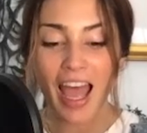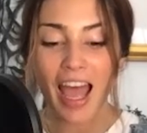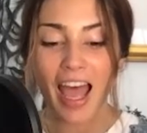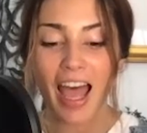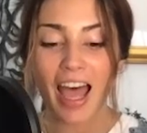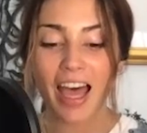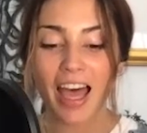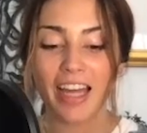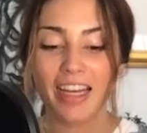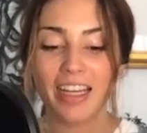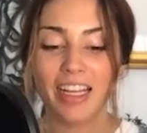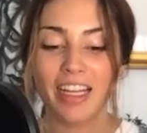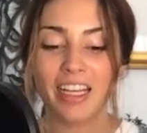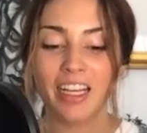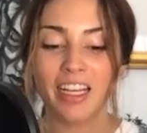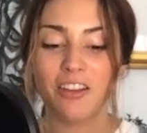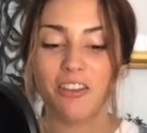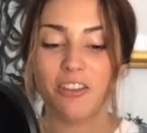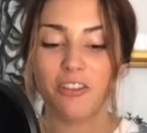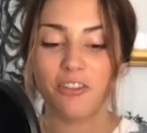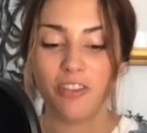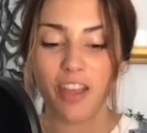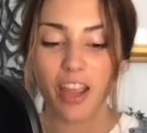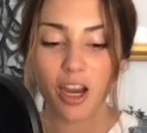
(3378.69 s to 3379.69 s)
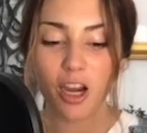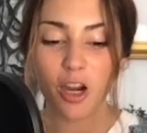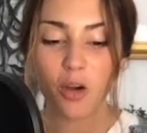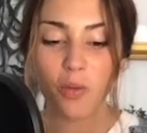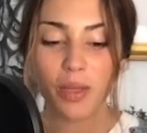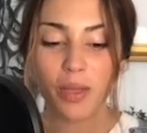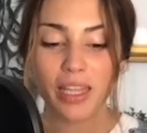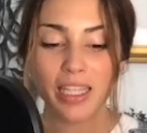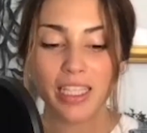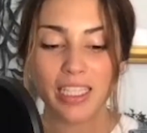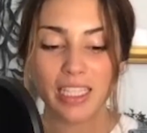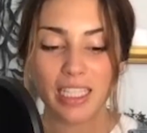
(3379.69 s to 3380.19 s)
had an affair
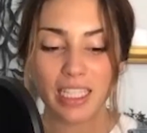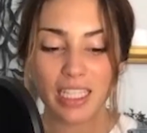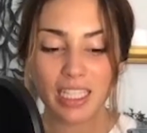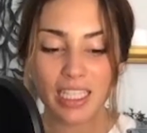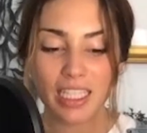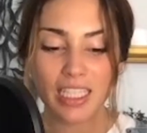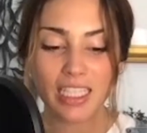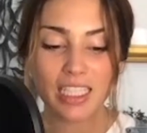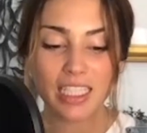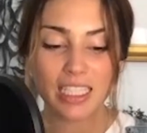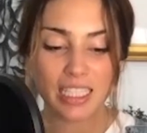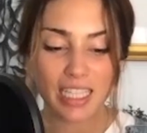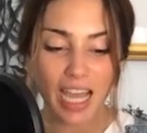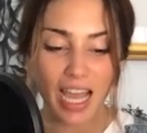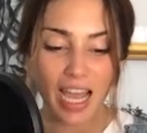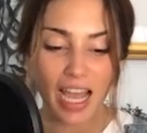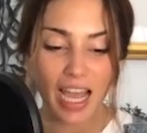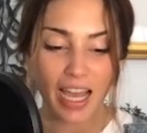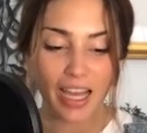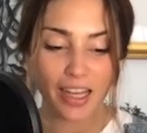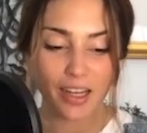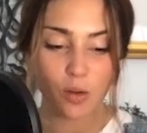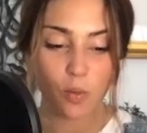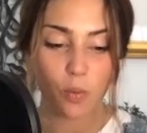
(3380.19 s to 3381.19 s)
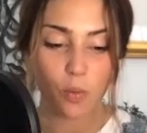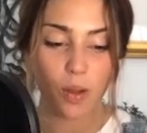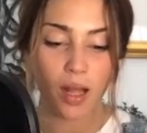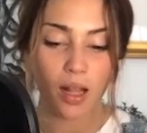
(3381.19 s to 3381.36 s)
with Dina's dad